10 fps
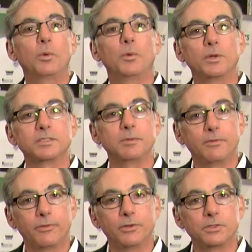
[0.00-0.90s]
Nobody wants to
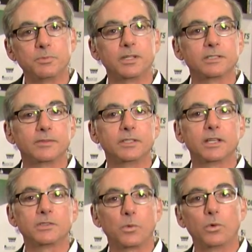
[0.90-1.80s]
be first, because if it
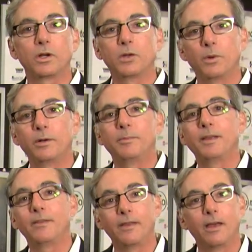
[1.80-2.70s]
doesn't work, you want it to
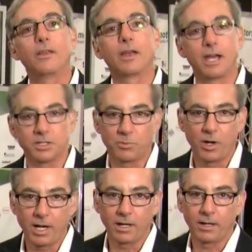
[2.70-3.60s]
be on the other guy's
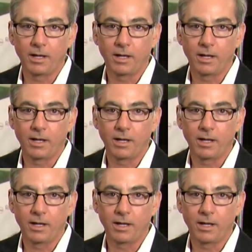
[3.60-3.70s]
brand.